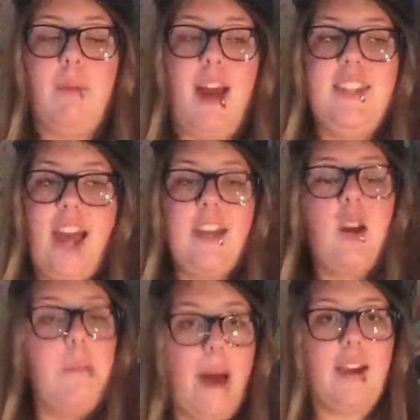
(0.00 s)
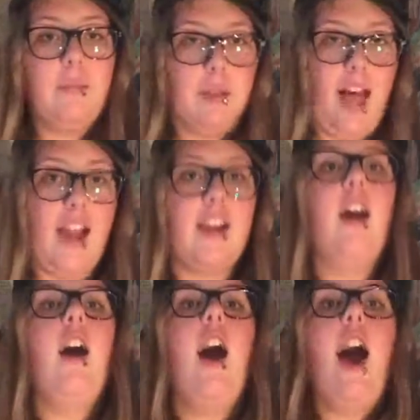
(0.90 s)
My dad got Back in Black
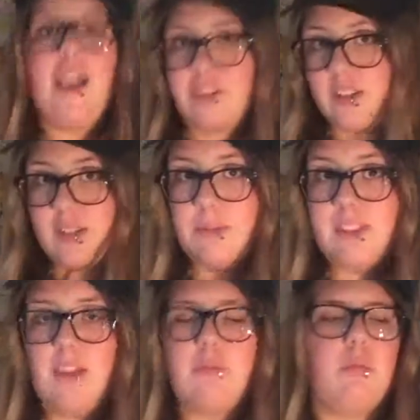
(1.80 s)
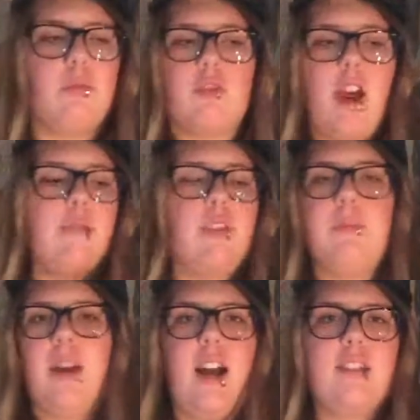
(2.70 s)
as a Christmas gift, and we were driving to
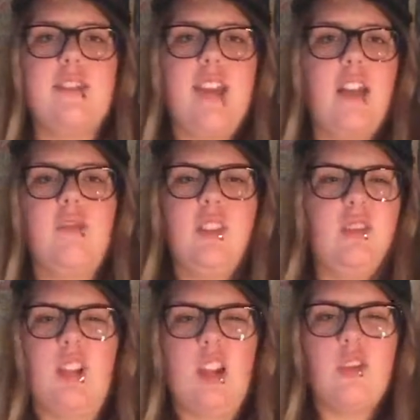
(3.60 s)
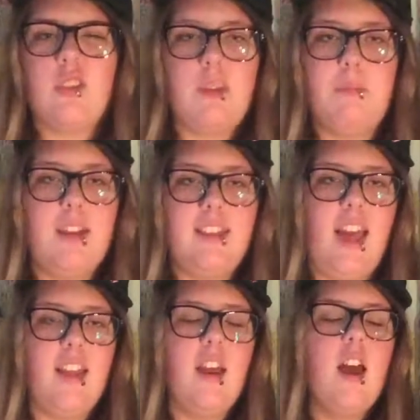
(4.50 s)
my cousin's house for lunch or something like that.